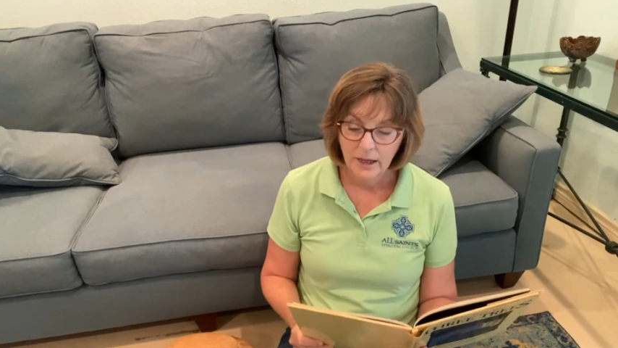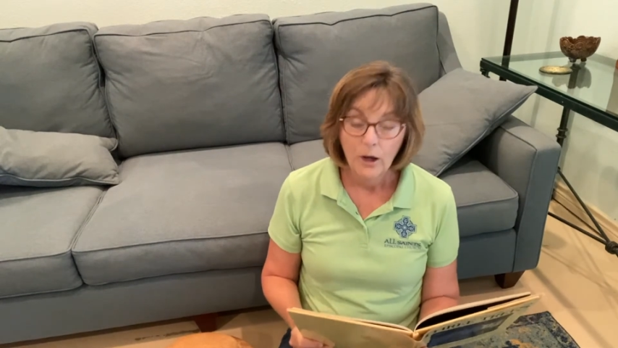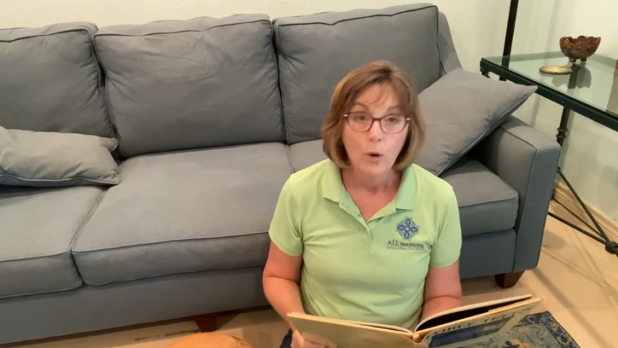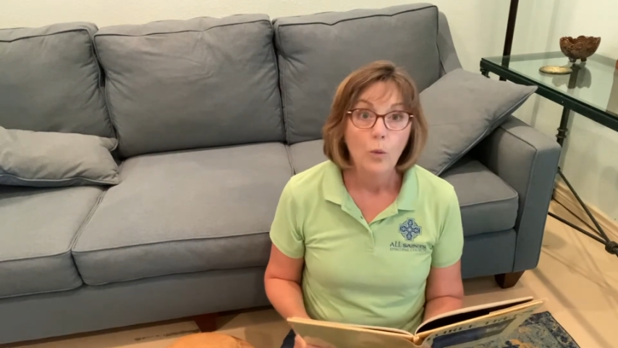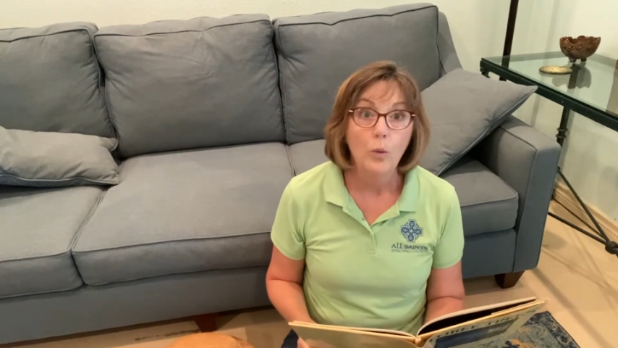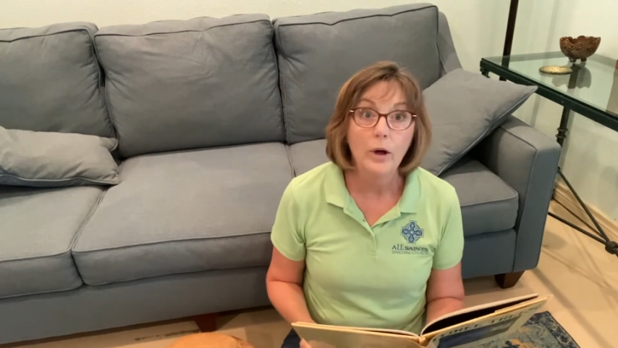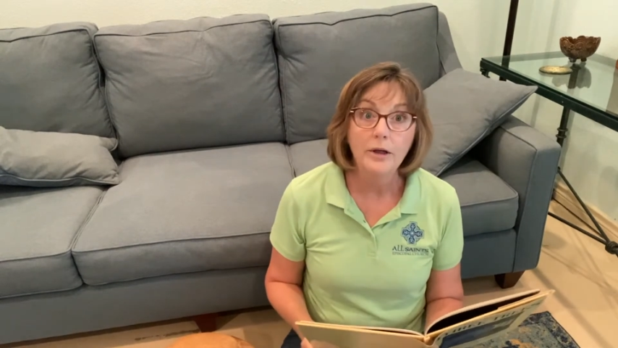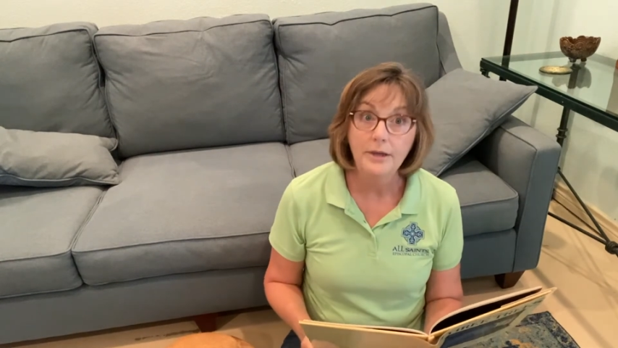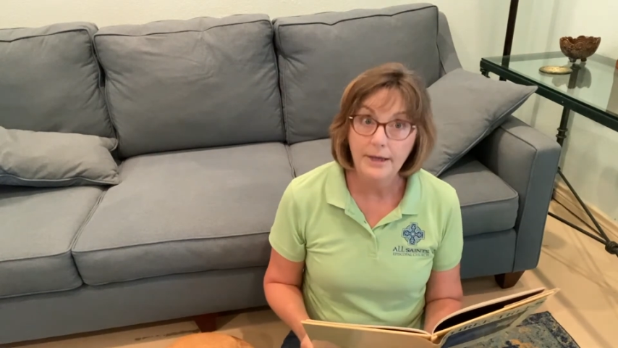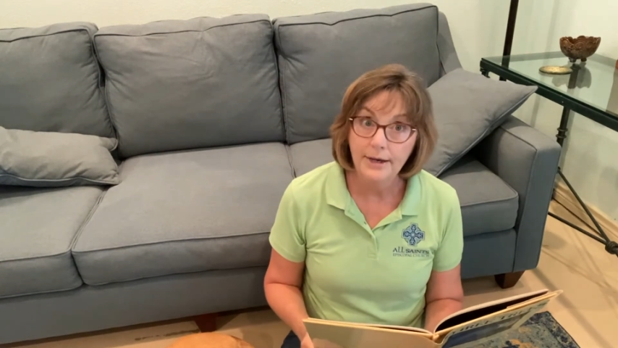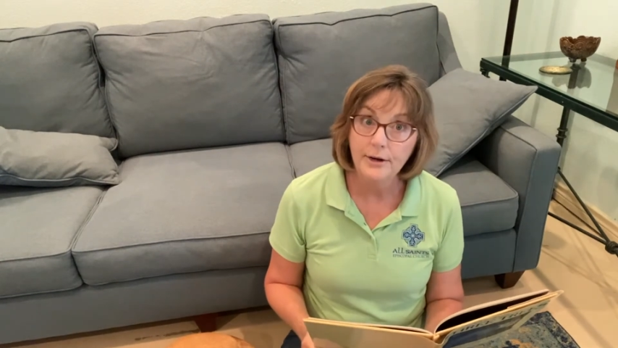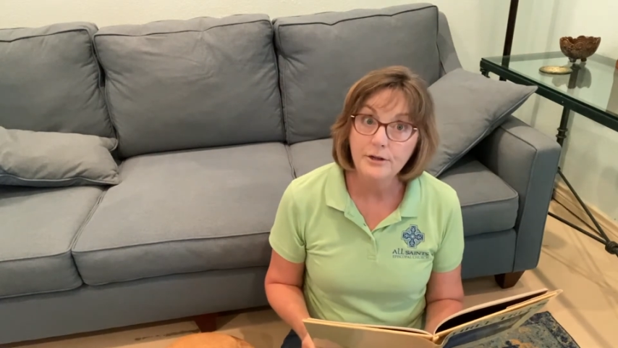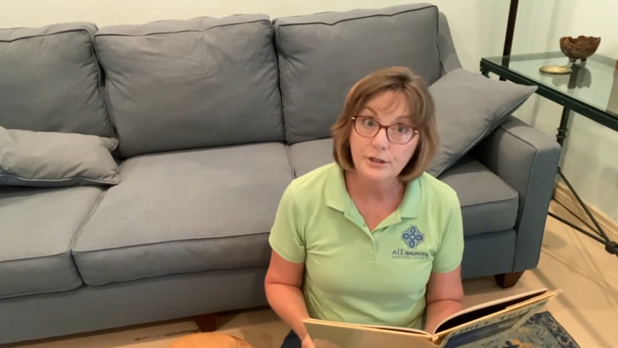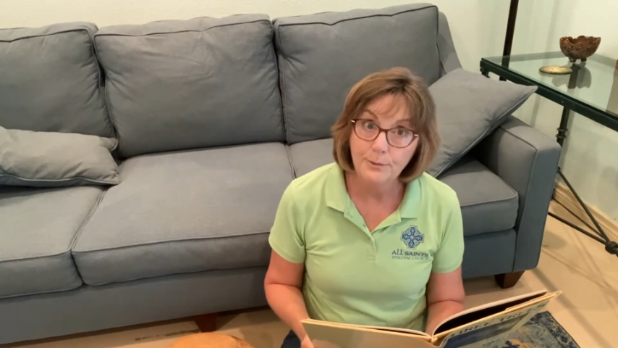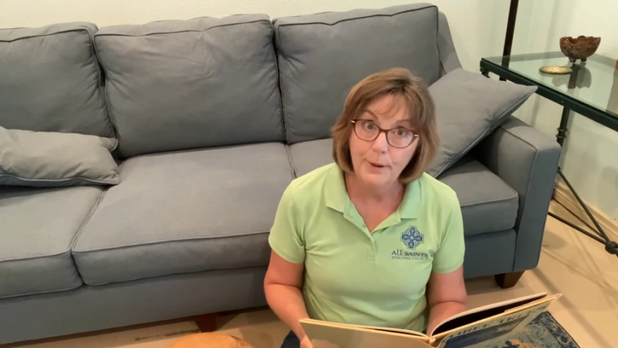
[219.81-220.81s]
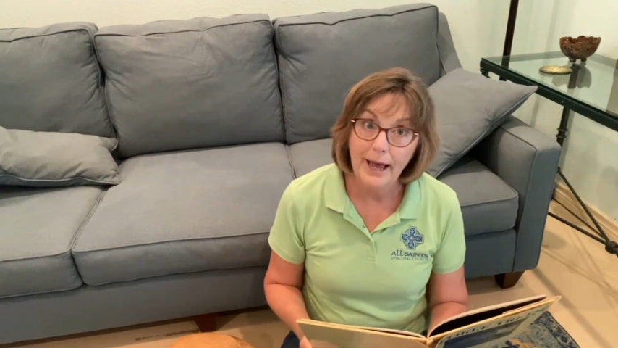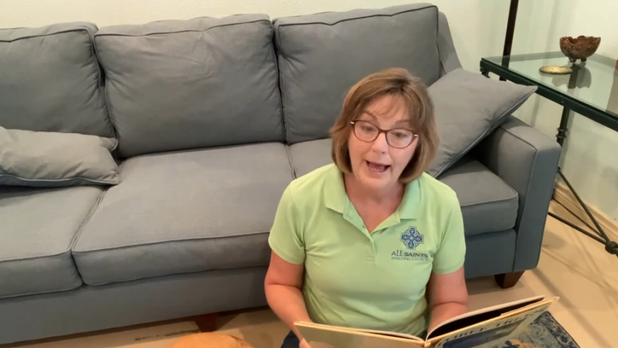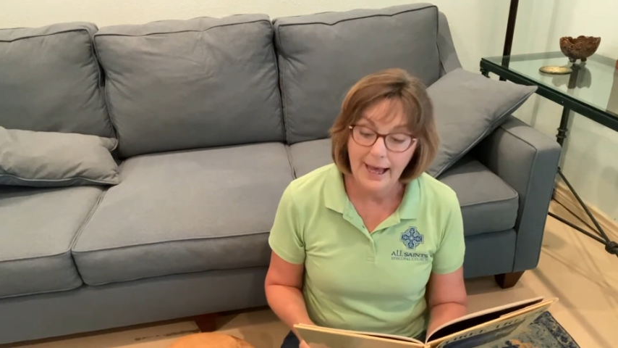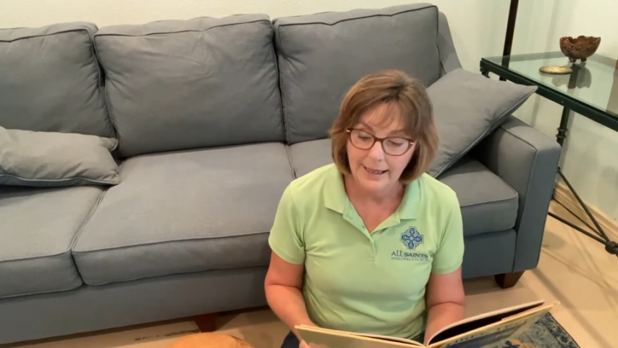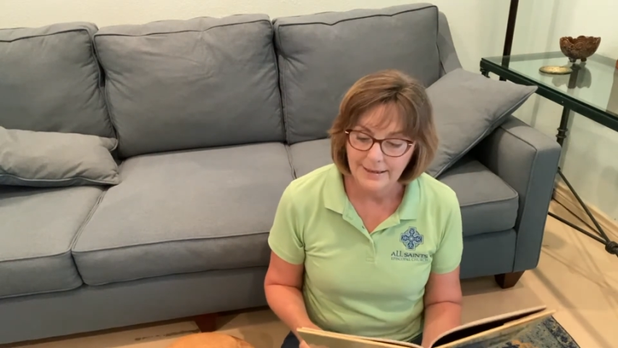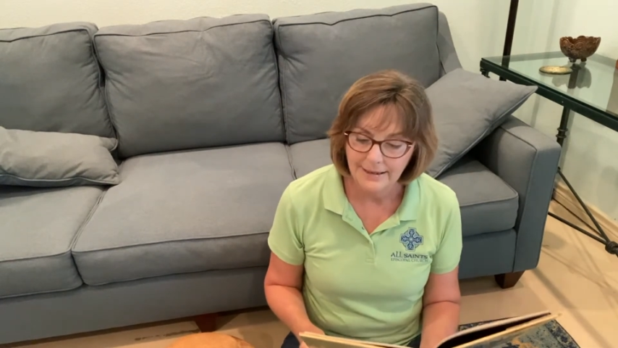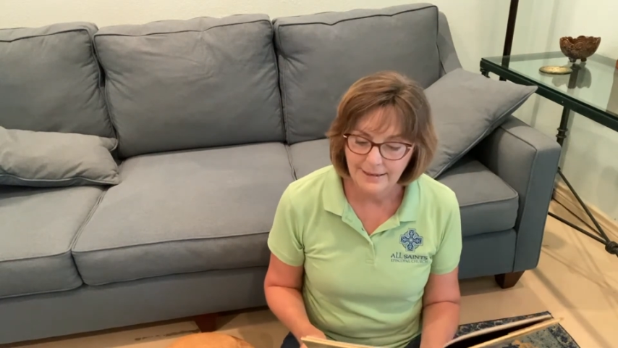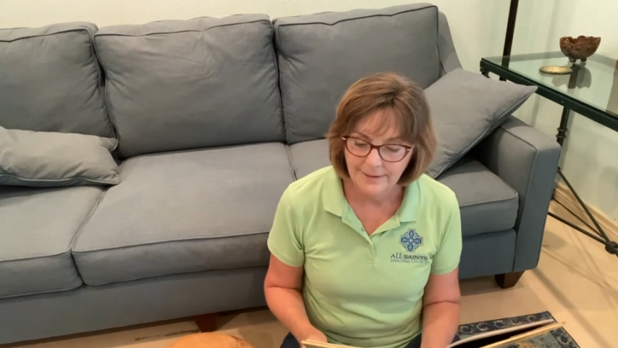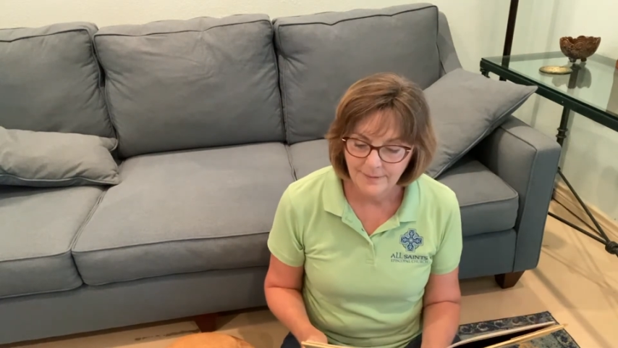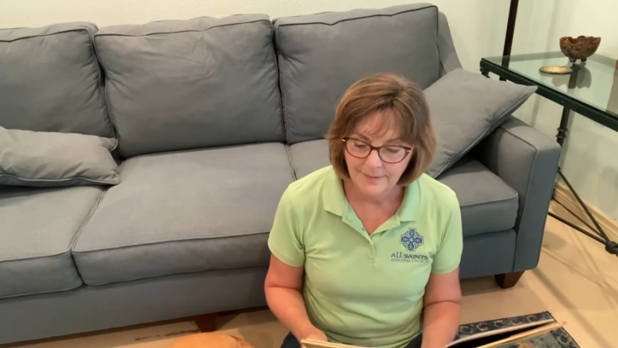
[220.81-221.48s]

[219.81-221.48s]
Well, years passed,